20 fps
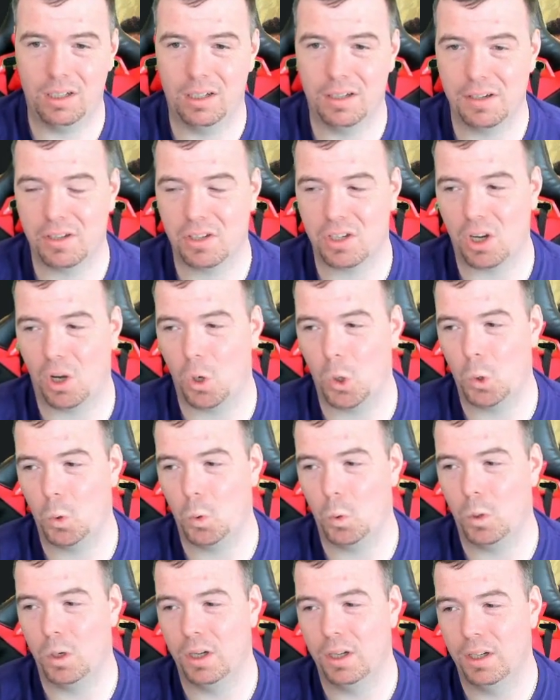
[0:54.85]

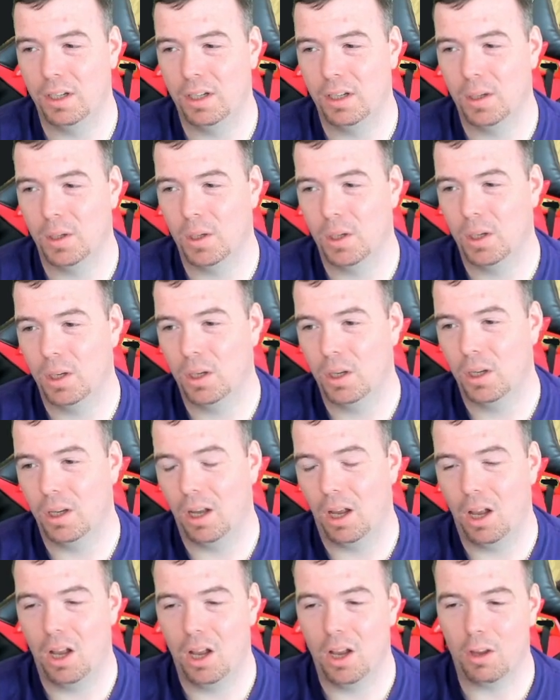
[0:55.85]
So
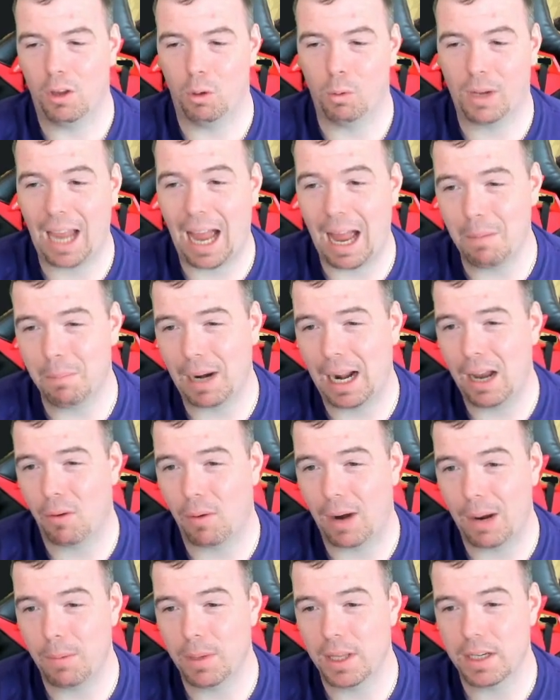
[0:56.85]
you can play
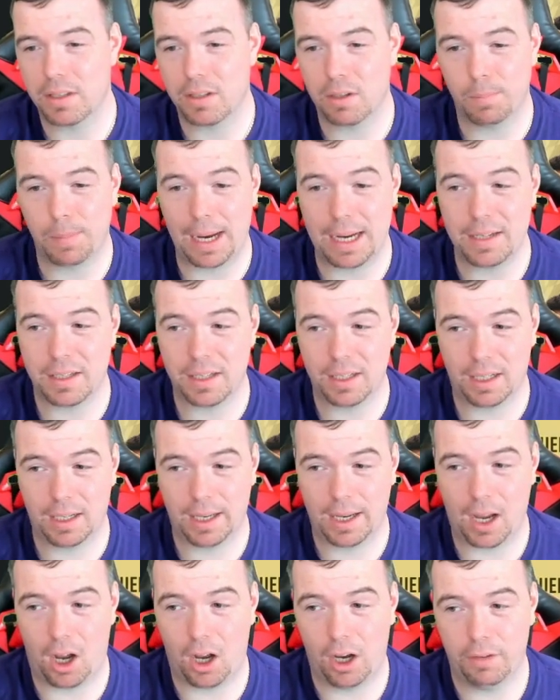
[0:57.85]
around with this. So
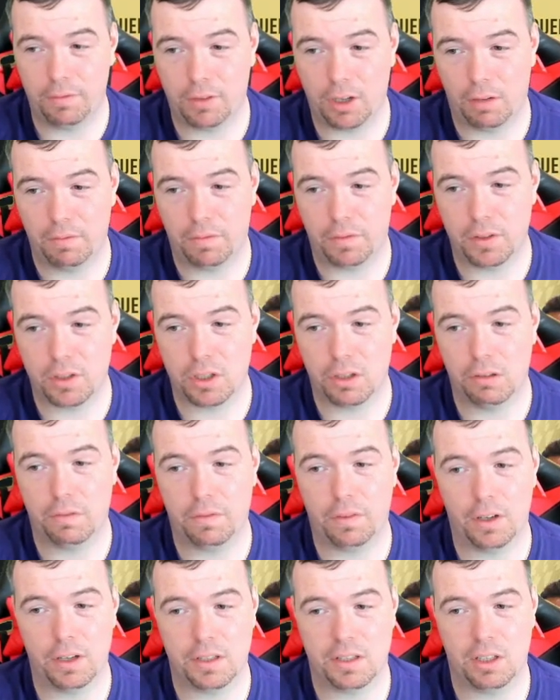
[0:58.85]
basically, I've gone for two
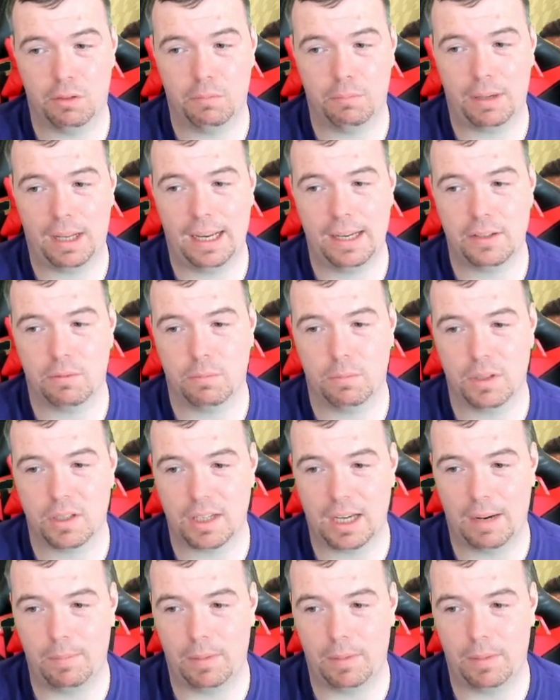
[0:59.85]
first known players from the same